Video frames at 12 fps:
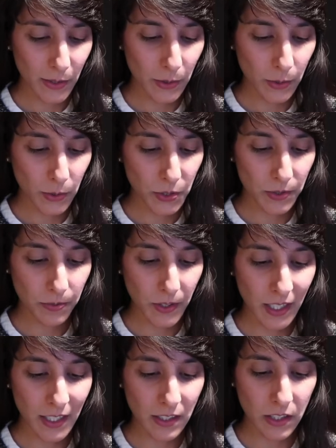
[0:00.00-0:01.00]
you should
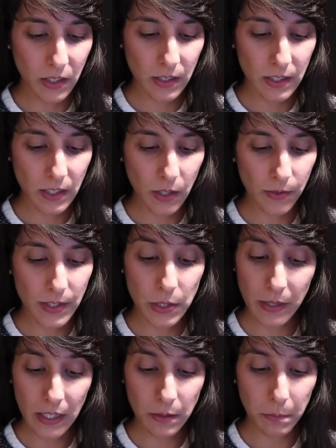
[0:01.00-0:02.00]
find yourself
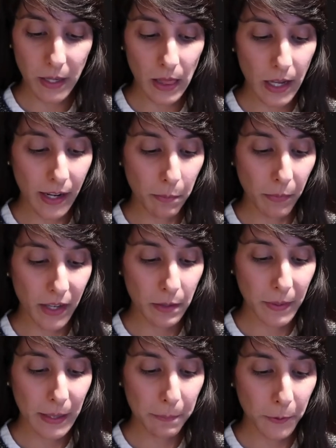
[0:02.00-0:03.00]
surrounded by like
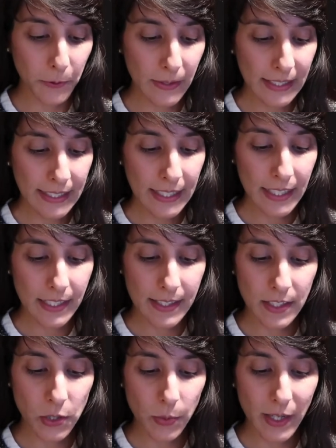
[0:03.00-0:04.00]
minded people and in
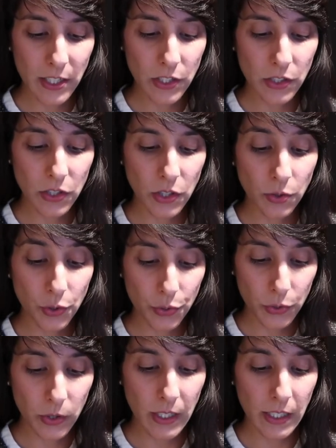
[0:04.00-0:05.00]
situations you
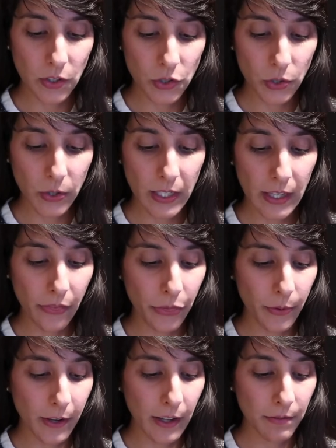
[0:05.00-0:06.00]
truly enjoy and
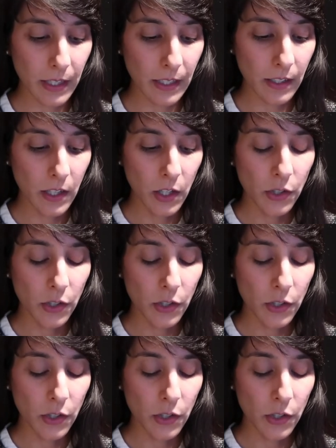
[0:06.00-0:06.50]
thrive in.